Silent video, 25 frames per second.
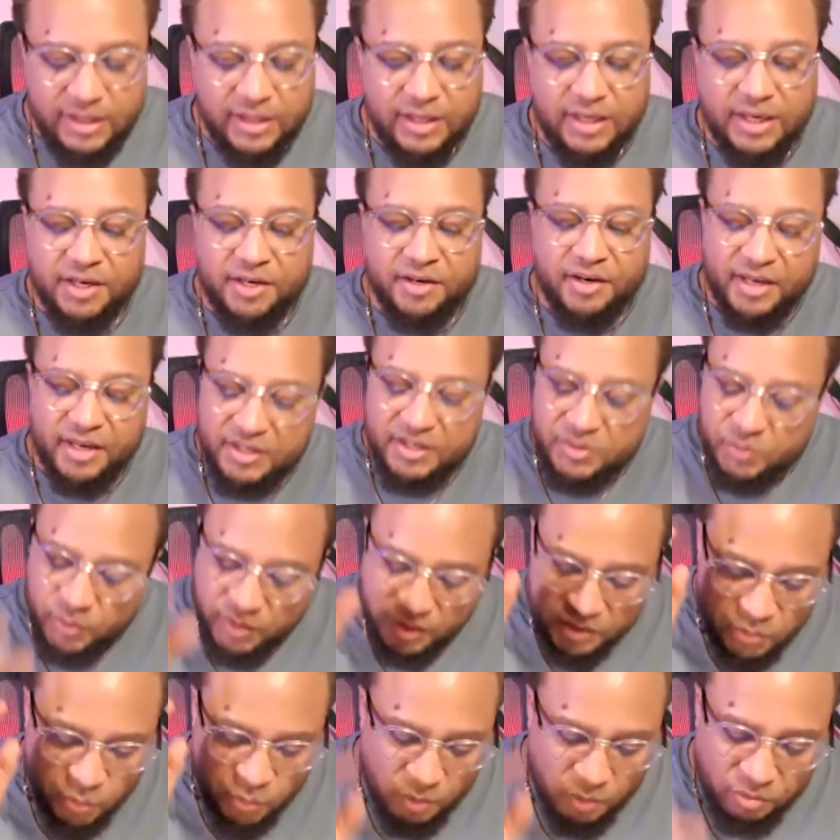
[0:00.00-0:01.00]
here is,
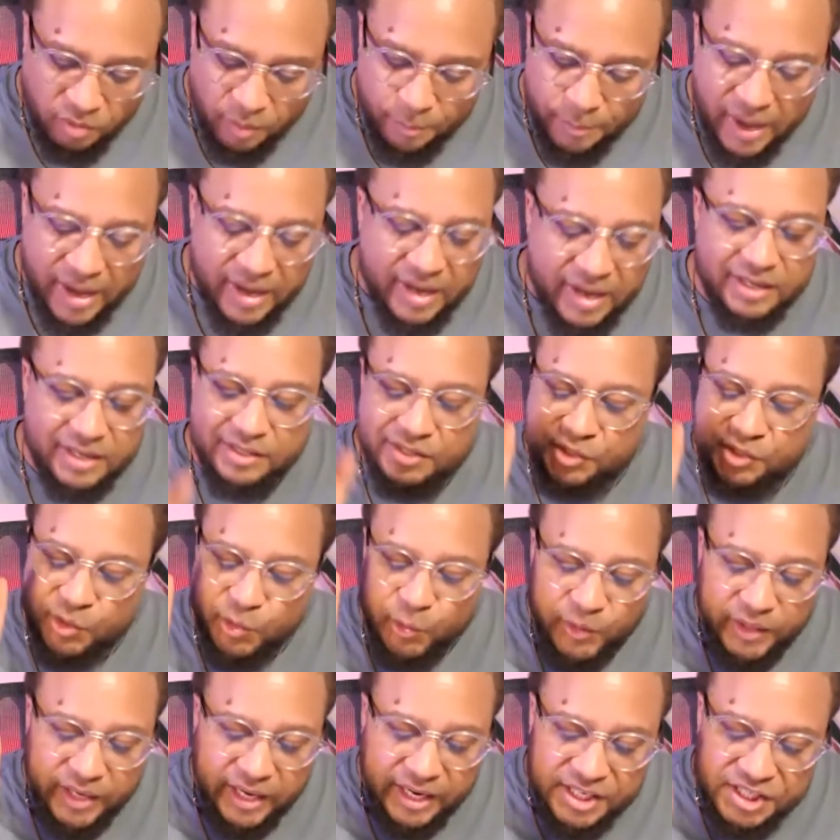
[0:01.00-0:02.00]
is what Rebecca is
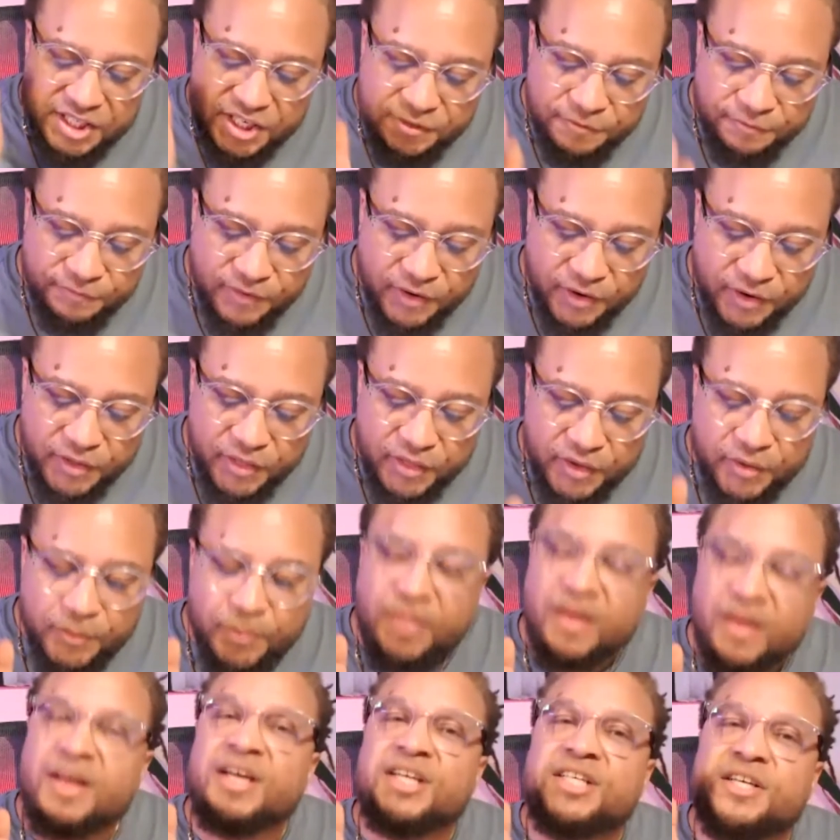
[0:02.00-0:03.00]
doing. And she further,
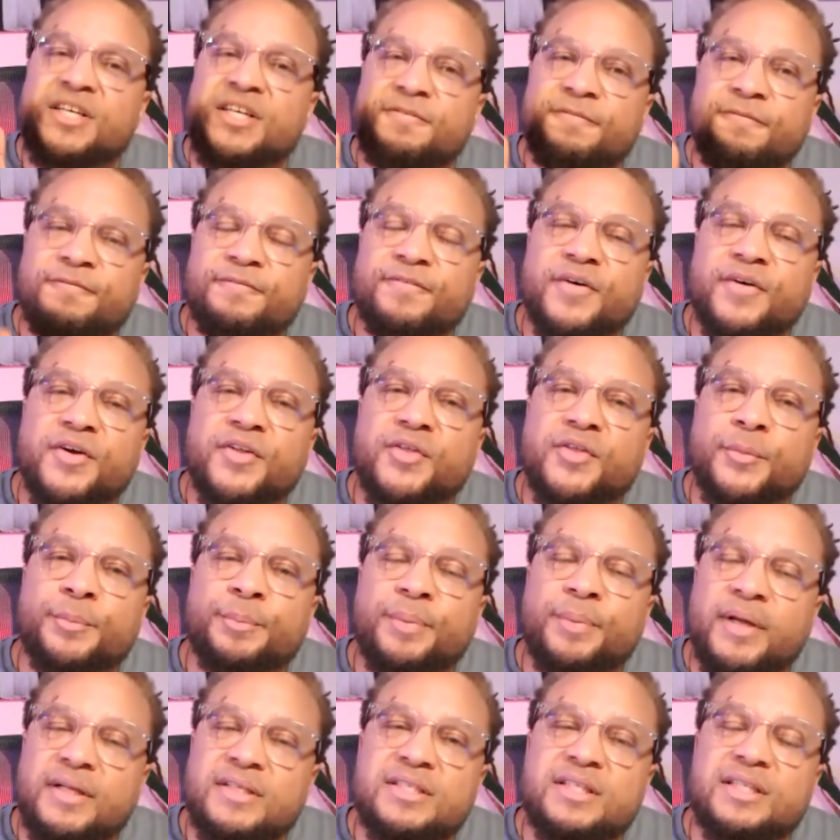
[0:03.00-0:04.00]
she further
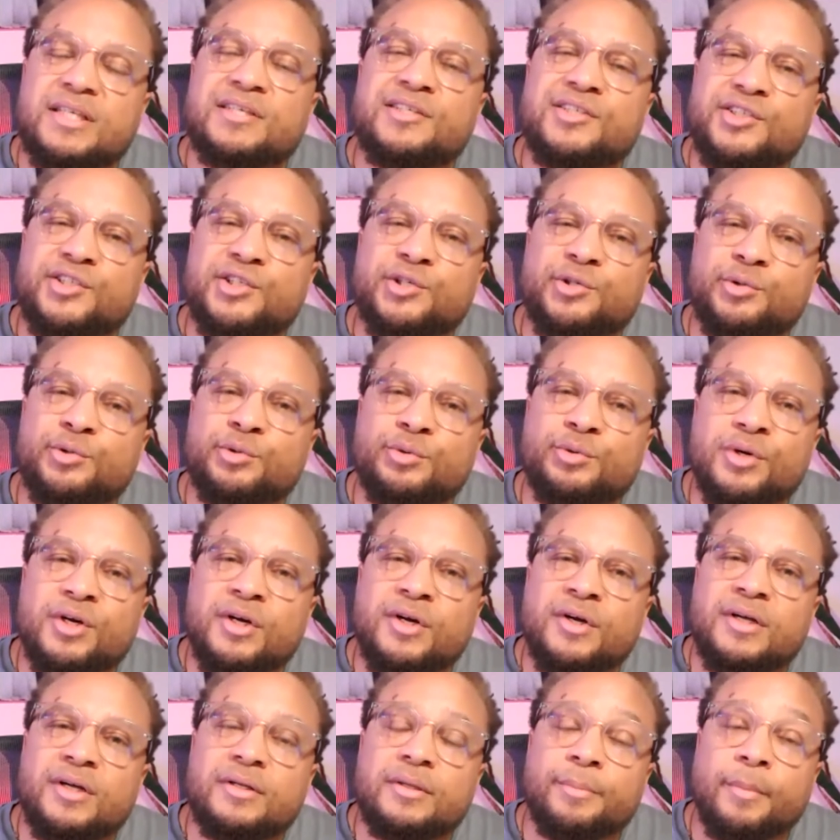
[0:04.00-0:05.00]
pits these two
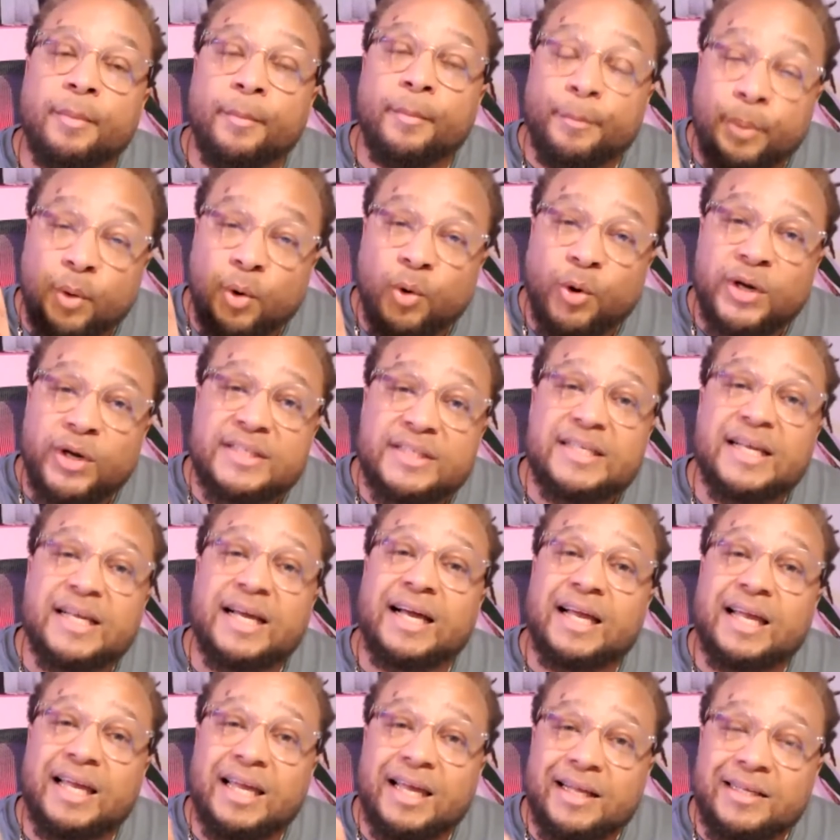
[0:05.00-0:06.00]
boys
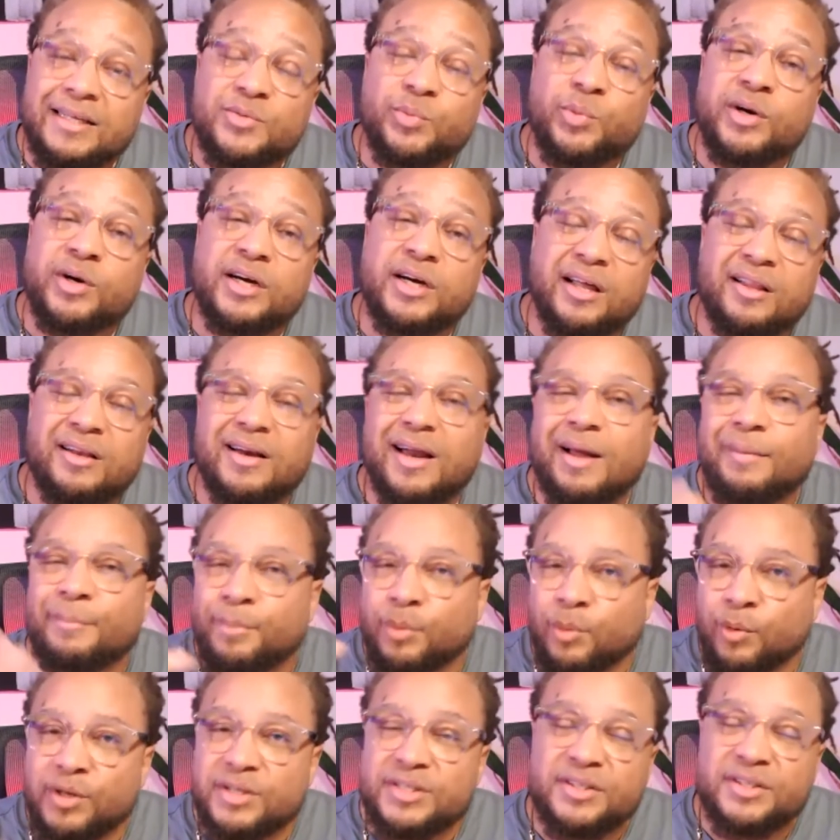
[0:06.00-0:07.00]
against one another. Not
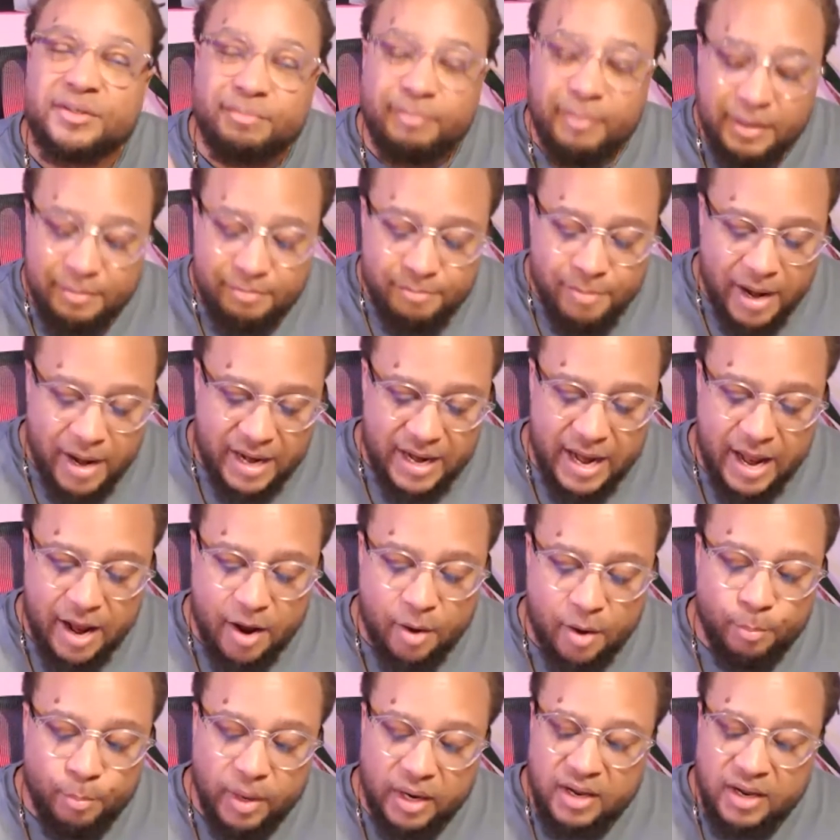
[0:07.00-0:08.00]
boys, they're men by
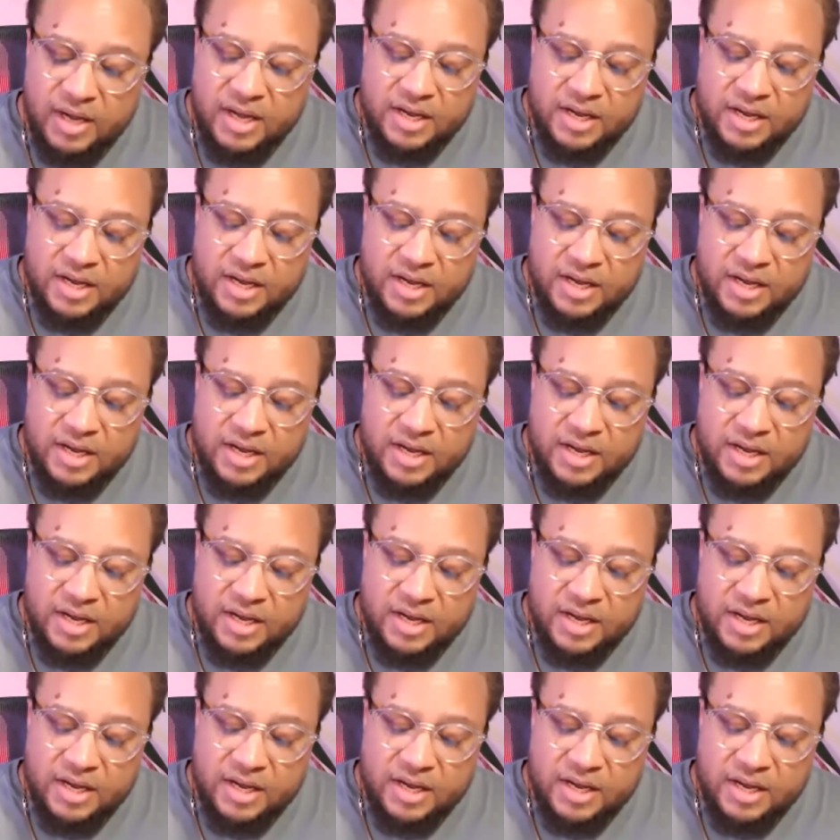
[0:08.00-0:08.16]
now, but